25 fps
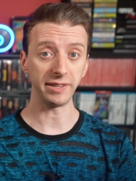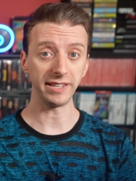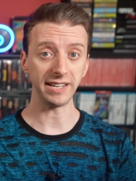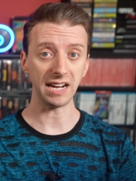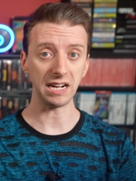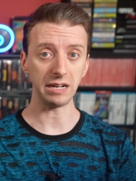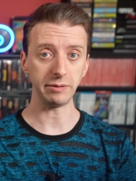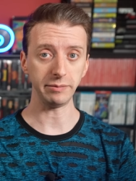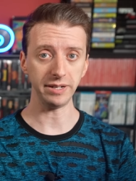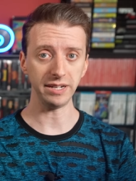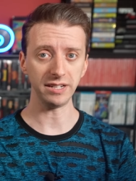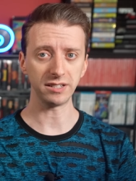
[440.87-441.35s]
of the
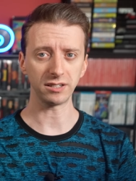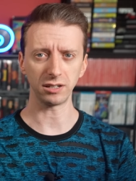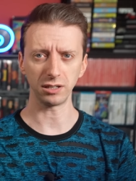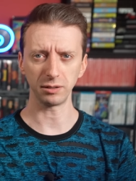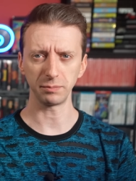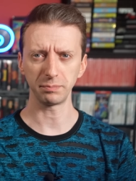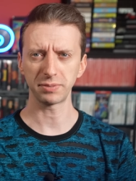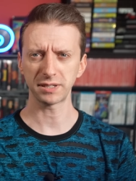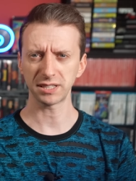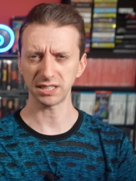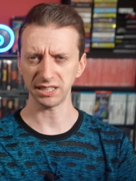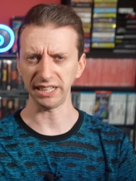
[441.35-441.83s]
enemies
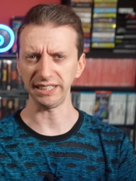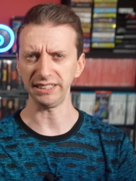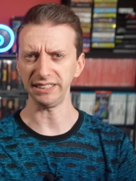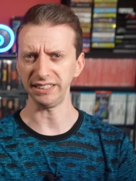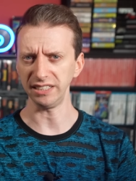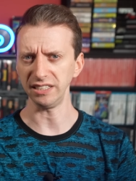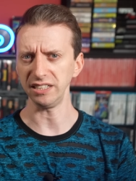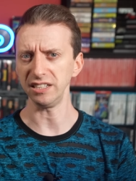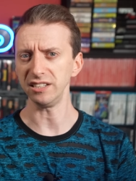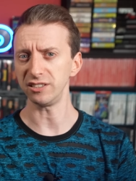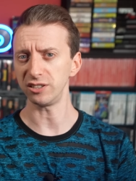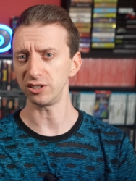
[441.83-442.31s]
are
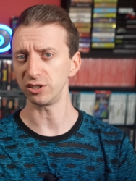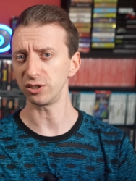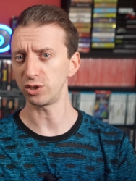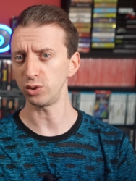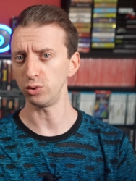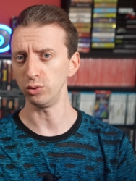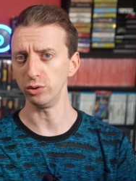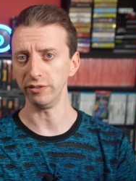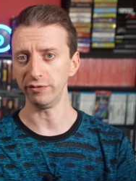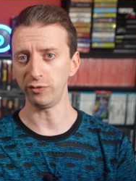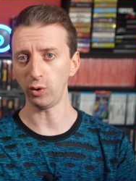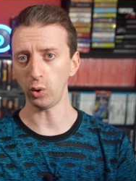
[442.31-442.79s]
slightly easier
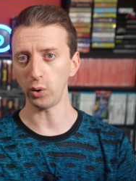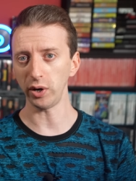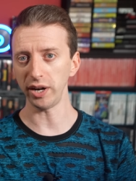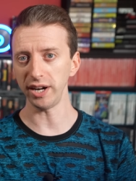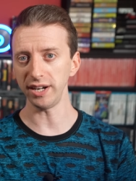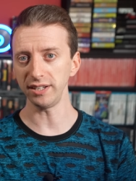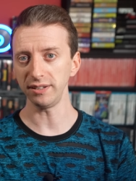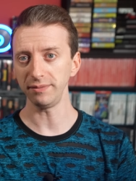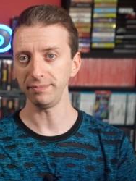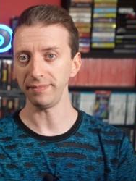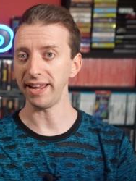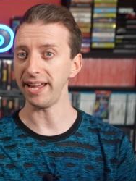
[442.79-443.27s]
to
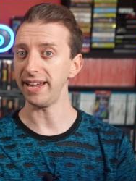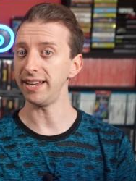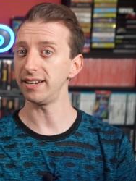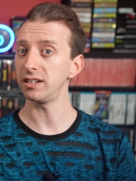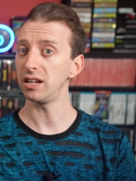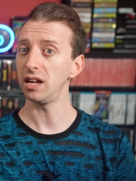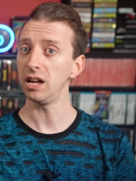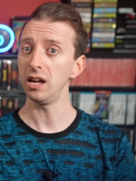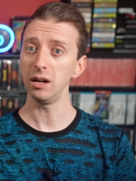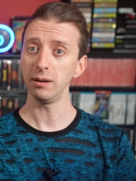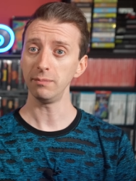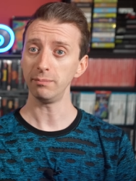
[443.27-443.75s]
avoid, and
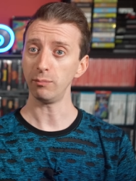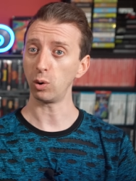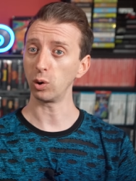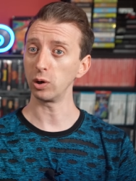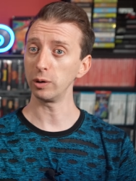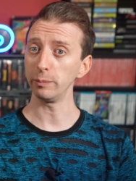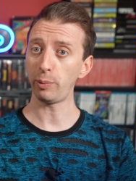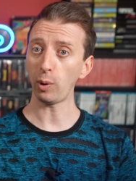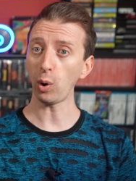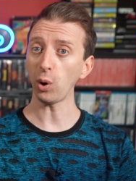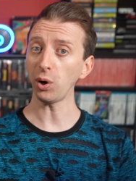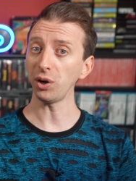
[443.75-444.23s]

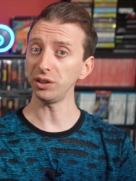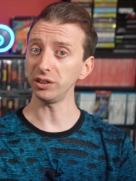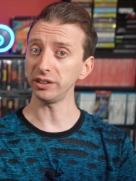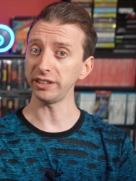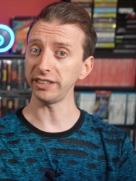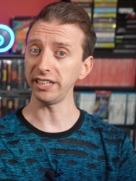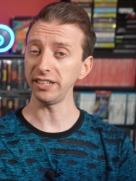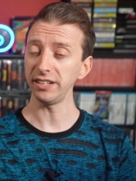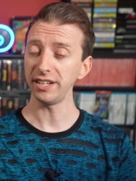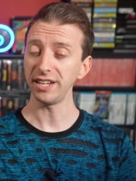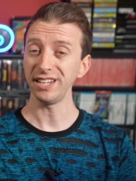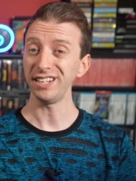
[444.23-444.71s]
more
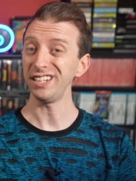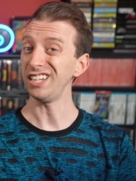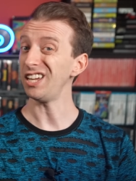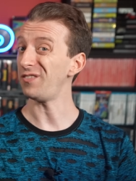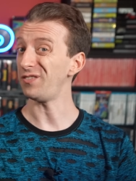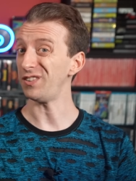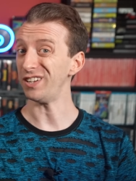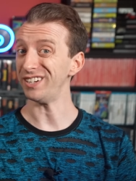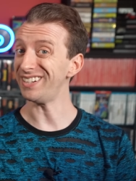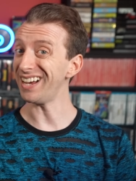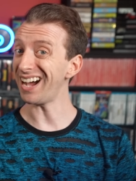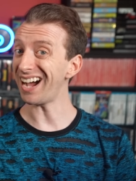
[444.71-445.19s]
importantly,
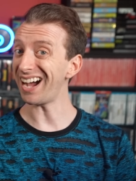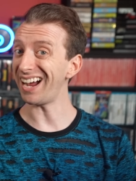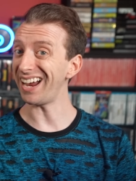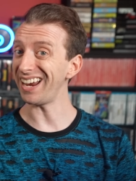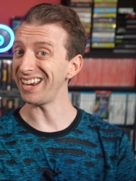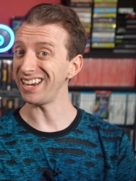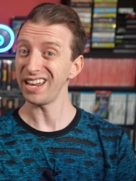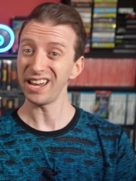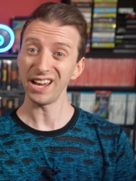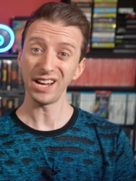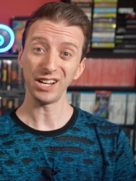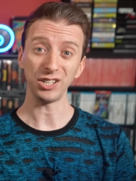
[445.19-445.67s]
if you
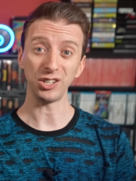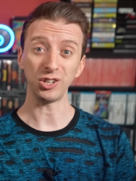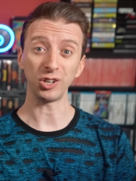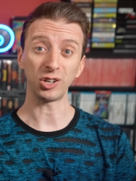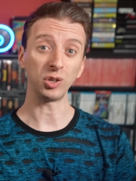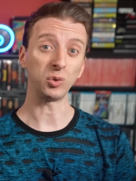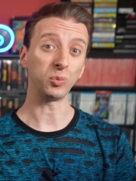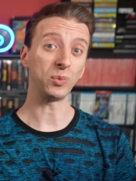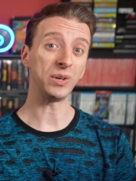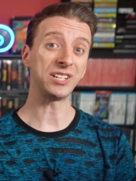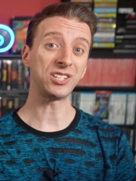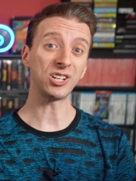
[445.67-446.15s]
die, you
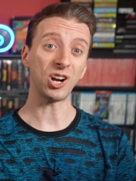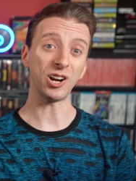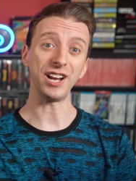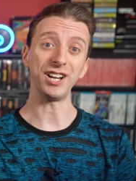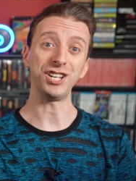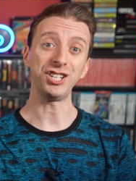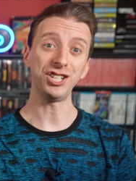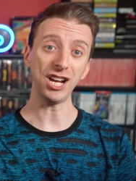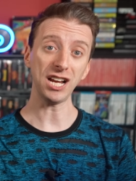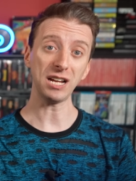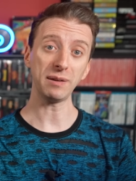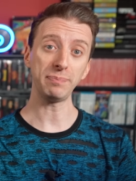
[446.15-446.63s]
can restart
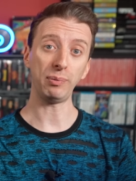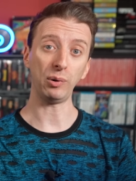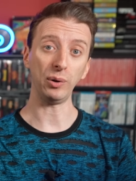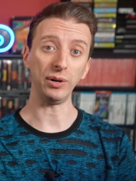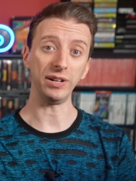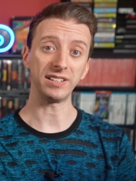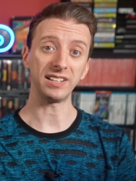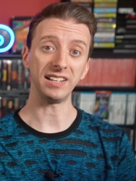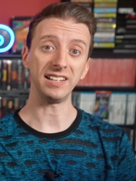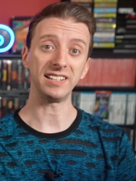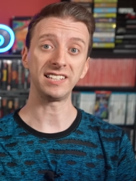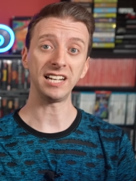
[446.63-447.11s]
at
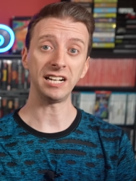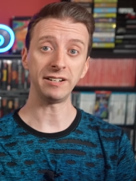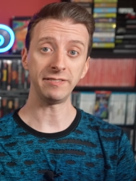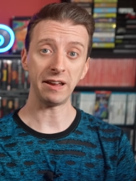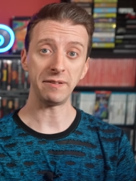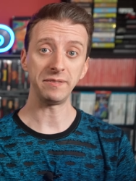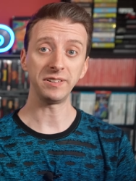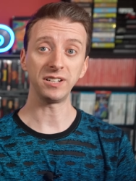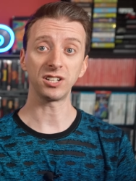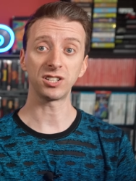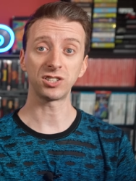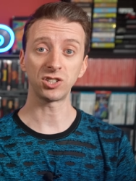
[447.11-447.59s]
checkpoints instead of
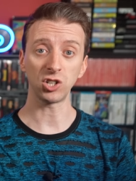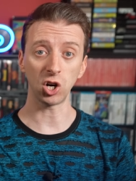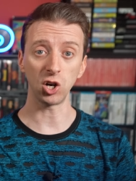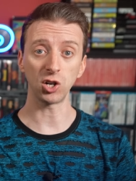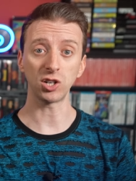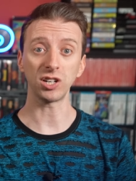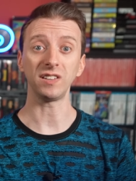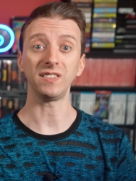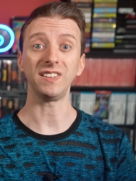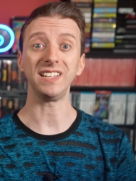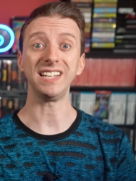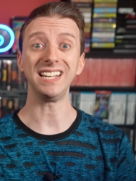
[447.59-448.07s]
having to
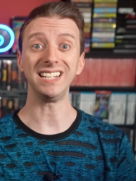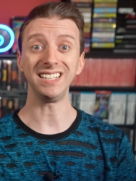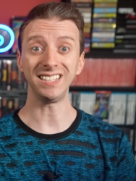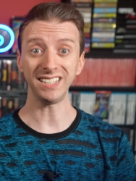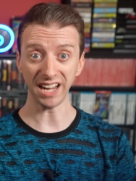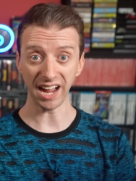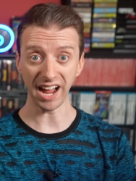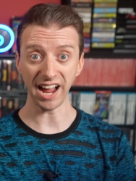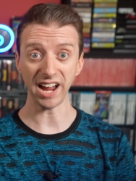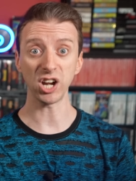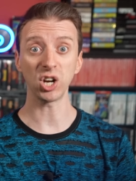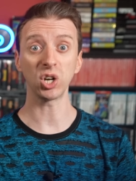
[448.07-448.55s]
start the
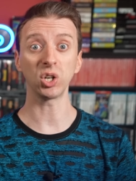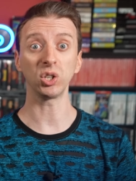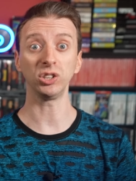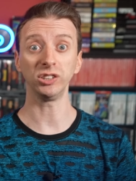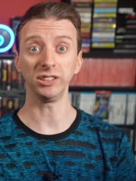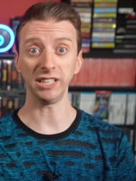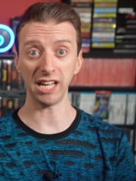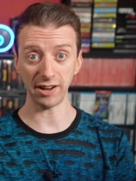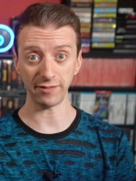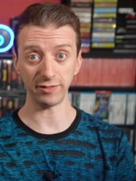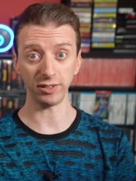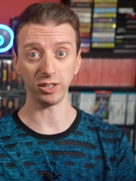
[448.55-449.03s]
entire
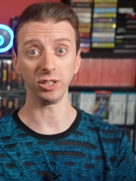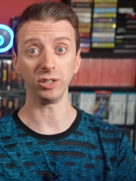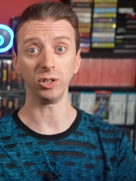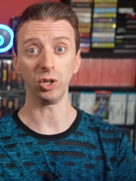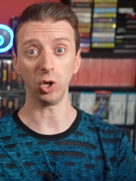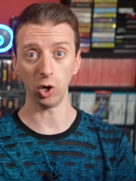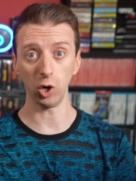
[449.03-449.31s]
level